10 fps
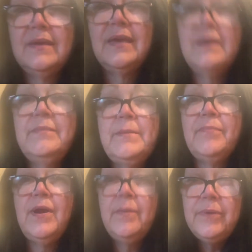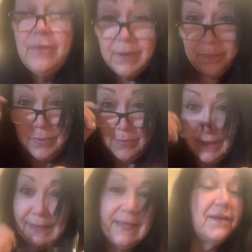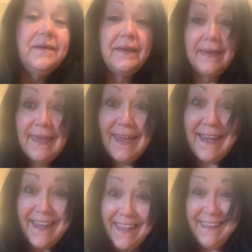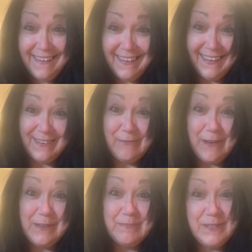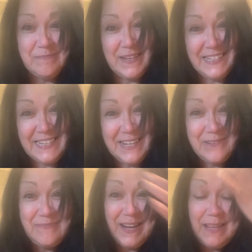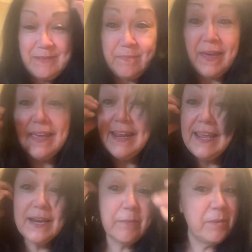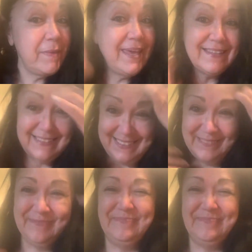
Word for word: I'm going to prop you up right there. Hi, welcome to my channel. My name's Patty and I'm a mess.